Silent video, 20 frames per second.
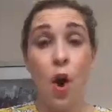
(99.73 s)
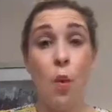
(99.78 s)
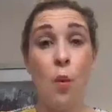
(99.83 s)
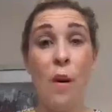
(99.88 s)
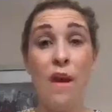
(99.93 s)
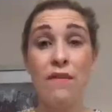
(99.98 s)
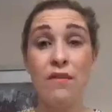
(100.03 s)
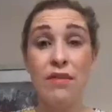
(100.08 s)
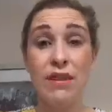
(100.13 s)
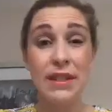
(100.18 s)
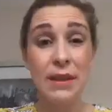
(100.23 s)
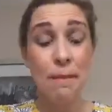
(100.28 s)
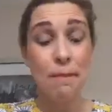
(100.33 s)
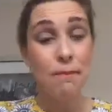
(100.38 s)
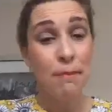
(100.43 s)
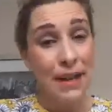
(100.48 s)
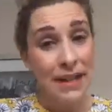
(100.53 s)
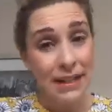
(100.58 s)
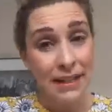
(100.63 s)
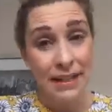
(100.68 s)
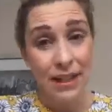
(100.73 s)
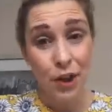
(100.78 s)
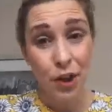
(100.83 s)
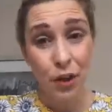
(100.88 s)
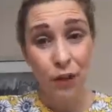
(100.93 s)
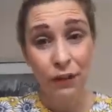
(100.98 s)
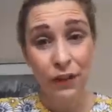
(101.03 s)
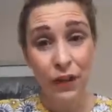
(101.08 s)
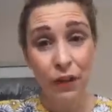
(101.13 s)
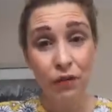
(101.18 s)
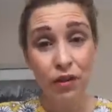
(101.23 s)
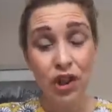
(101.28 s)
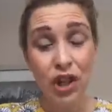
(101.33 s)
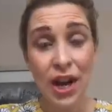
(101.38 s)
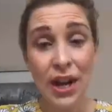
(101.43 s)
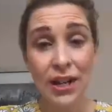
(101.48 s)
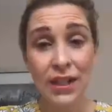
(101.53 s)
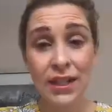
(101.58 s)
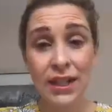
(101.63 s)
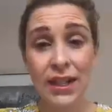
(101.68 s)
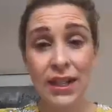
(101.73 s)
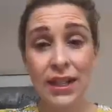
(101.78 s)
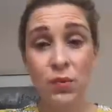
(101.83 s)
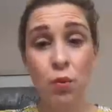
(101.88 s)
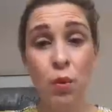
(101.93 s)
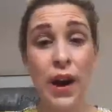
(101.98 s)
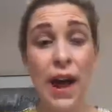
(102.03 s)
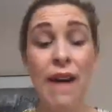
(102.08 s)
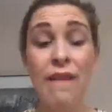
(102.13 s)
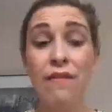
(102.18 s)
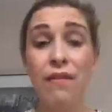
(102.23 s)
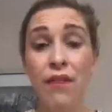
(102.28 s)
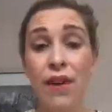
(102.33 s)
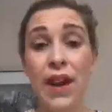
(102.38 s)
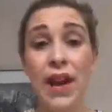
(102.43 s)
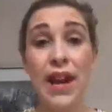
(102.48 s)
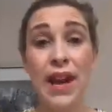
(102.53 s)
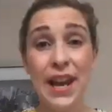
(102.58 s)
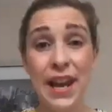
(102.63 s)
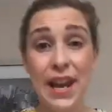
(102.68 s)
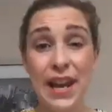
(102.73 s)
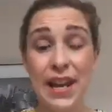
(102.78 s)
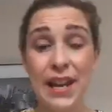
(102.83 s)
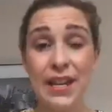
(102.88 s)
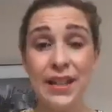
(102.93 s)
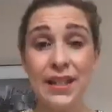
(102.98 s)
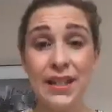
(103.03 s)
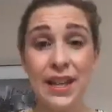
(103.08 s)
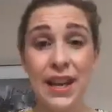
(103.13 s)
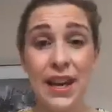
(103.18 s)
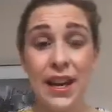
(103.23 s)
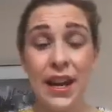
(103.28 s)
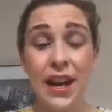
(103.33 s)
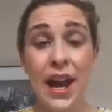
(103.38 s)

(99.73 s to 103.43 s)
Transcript: whether it's in business you feel rejected, whatever it is,